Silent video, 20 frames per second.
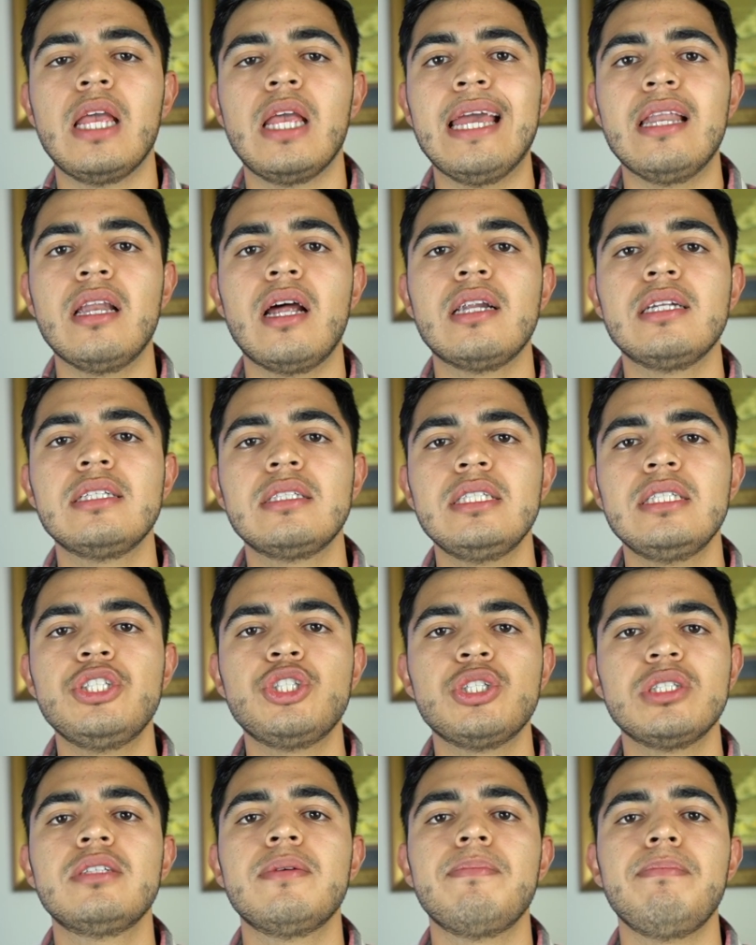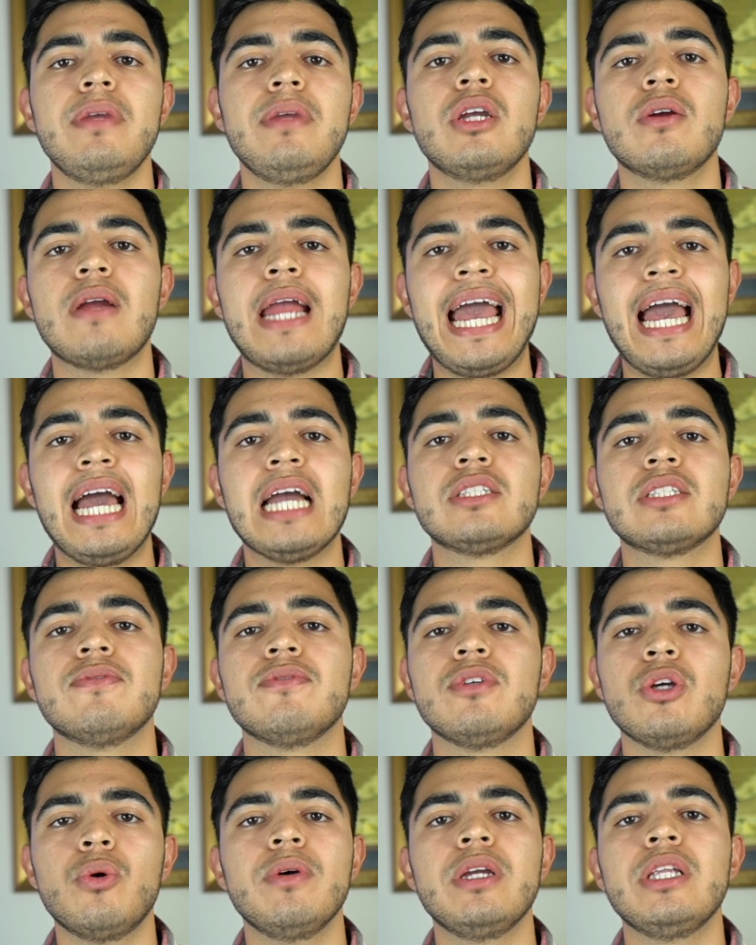And honestly, just the mere act
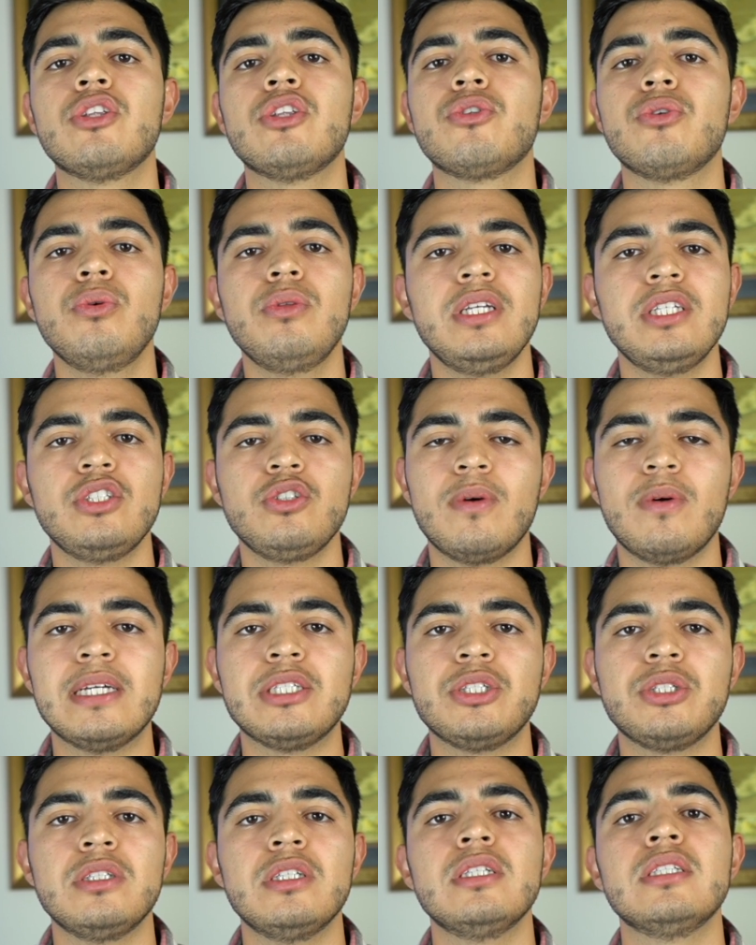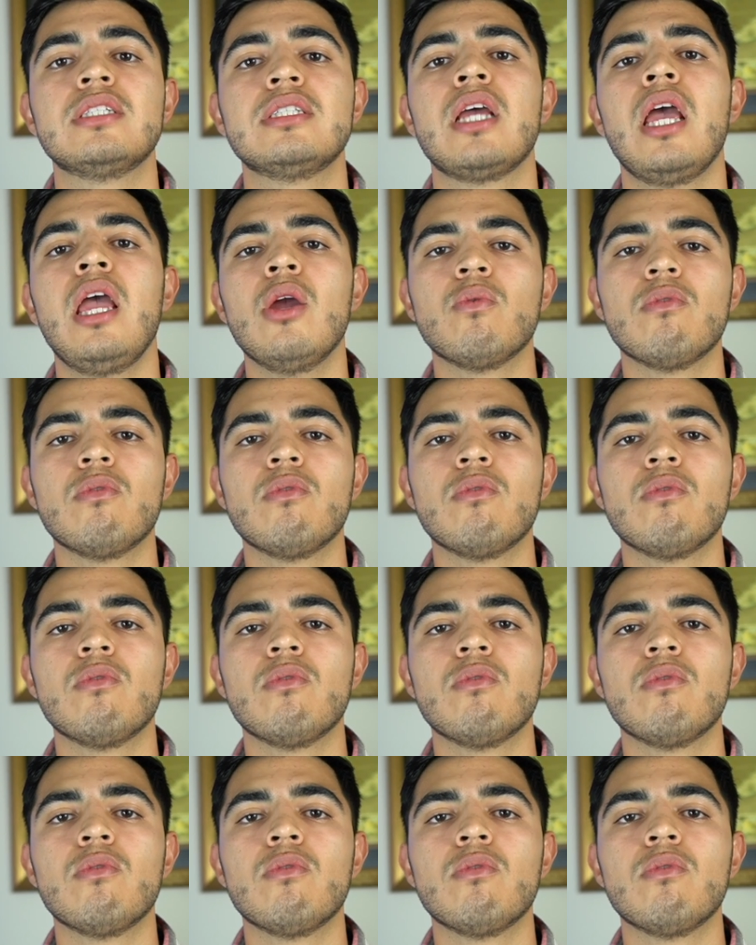of going through these questions,